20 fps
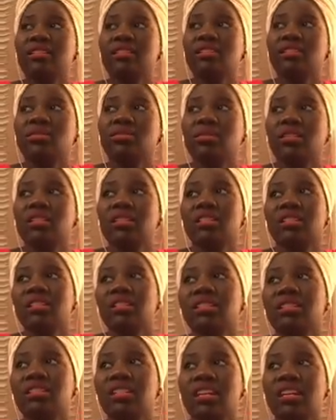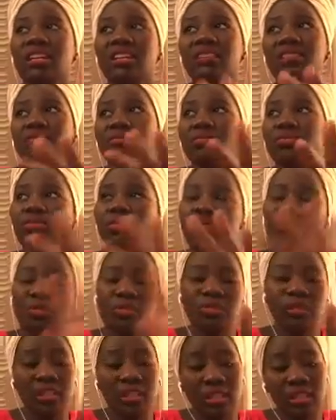you can say, 10 to
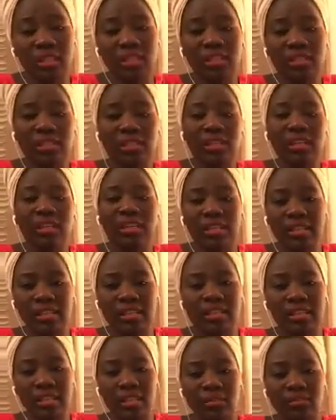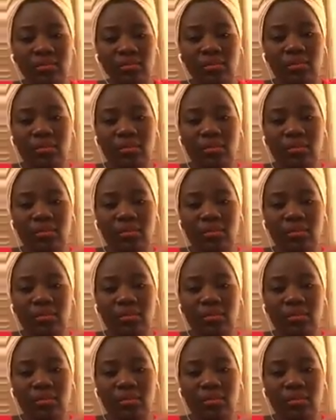15 kids like at a time.